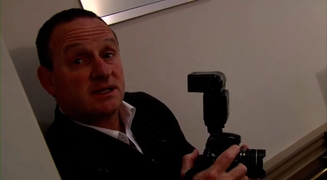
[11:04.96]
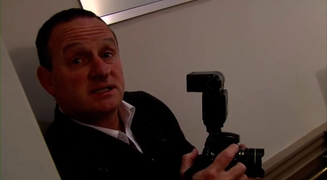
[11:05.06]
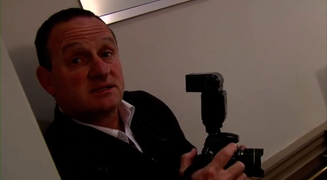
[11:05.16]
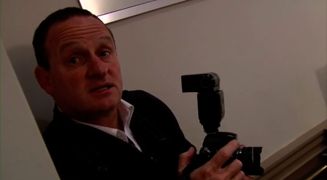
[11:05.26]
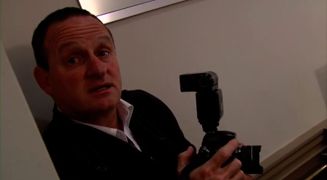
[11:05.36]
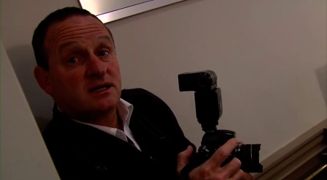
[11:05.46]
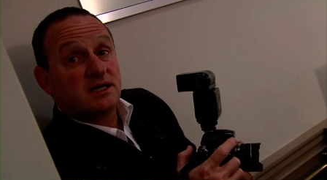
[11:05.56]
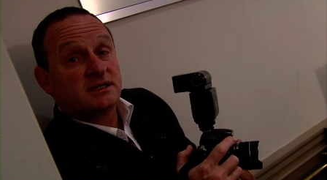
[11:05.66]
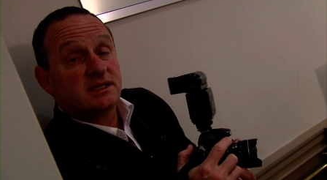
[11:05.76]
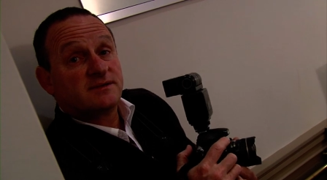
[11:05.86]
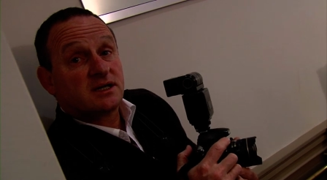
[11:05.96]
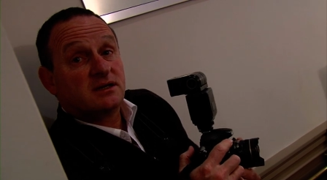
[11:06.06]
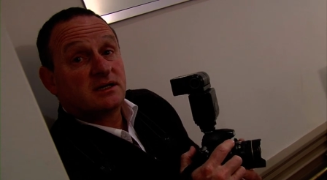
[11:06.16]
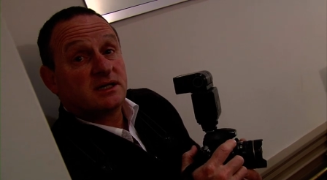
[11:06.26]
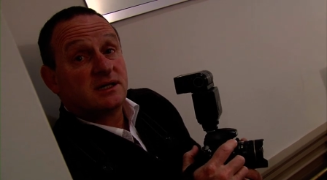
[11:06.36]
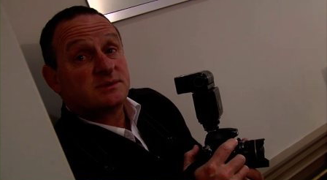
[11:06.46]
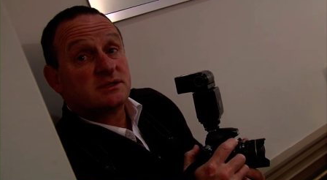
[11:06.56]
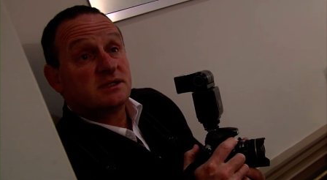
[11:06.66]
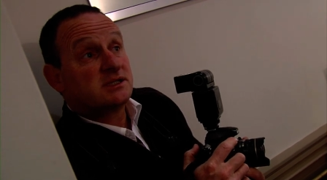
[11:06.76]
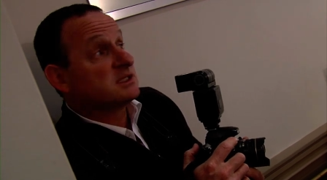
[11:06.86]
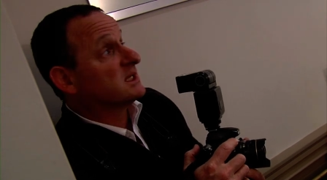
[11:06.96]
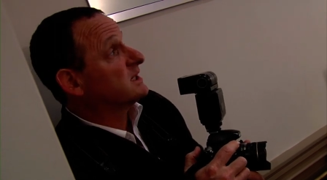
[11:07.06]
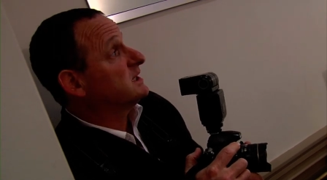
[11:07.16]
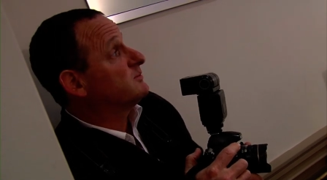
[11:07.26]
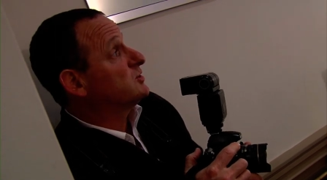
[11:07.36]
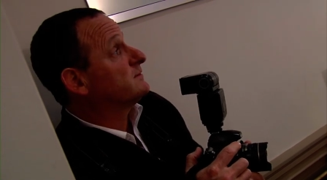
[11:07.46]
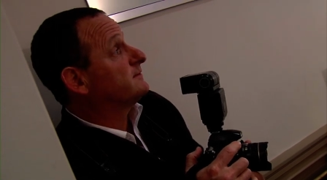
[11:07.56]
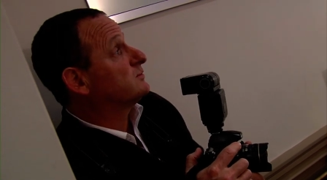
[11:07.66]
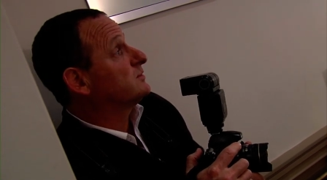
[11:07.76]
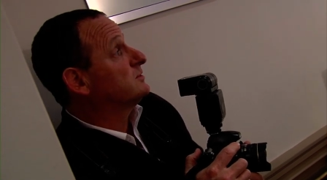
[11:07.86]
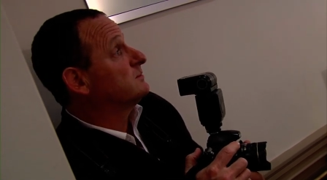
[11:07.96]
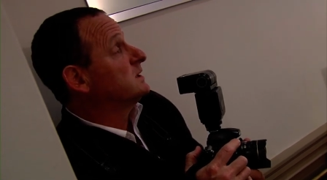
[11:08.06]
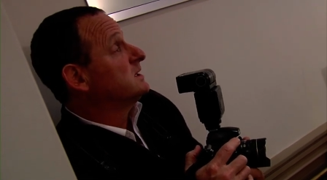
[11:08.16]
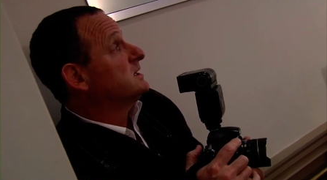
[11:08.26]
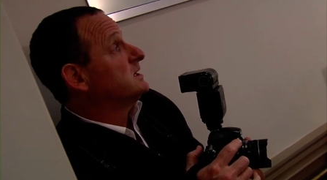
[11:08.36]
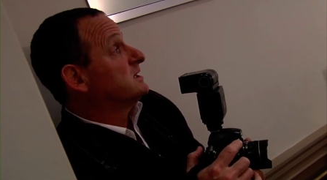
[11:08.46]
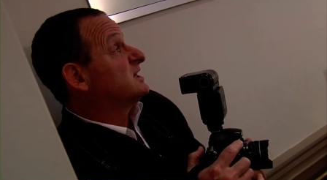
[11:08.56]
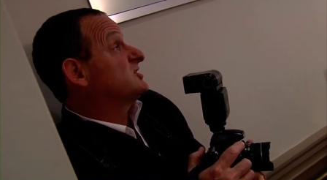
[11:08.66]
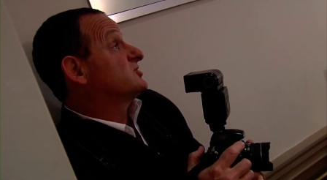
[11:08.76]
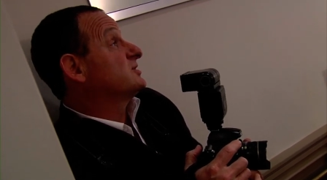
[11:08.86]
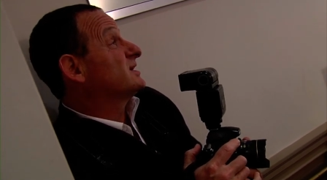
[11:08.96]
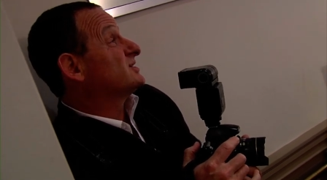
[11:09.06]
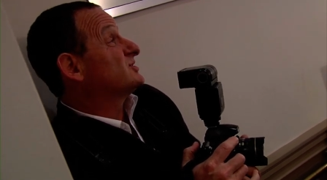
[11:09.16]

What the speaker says: please the client, give the client an absolutely stunningly beautiful room. You know, you're shooting